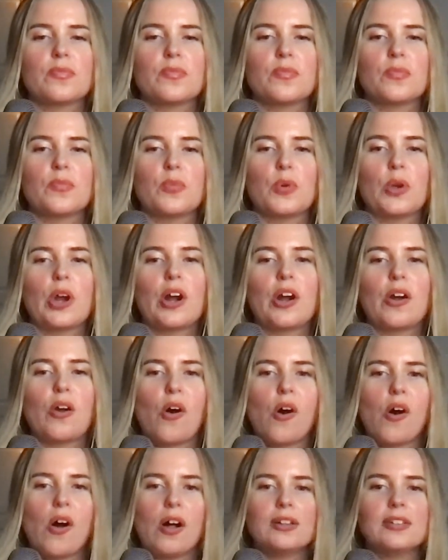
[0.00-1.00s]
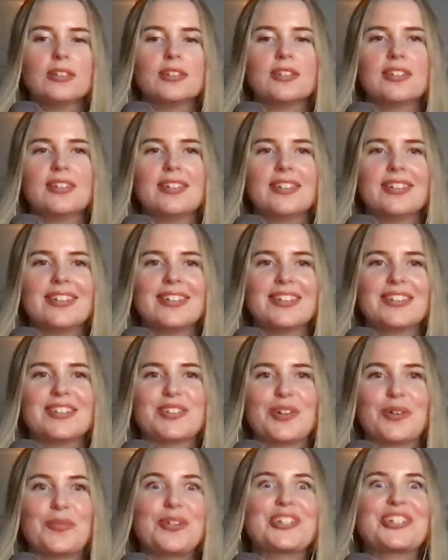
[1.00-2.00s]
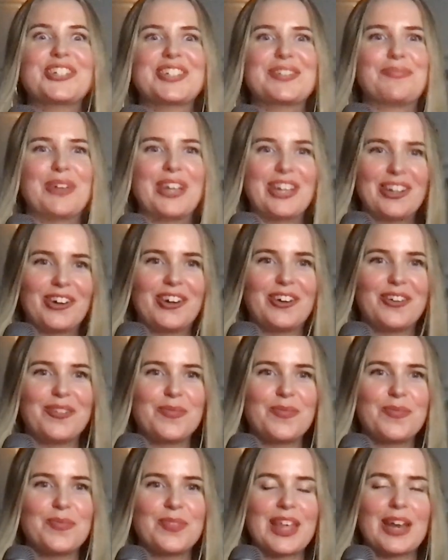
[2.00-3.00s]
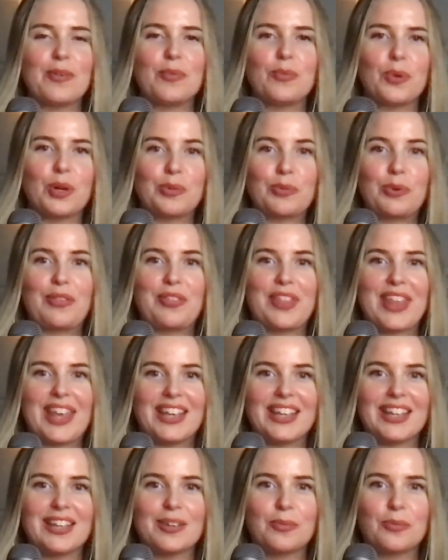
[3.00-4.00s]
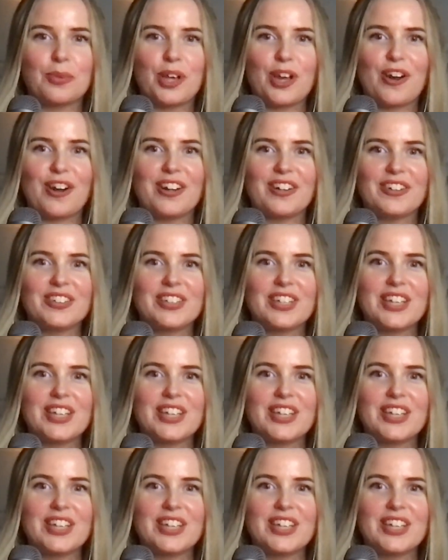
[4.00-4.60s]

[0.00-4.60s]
we are all so much bigger than what we think we are.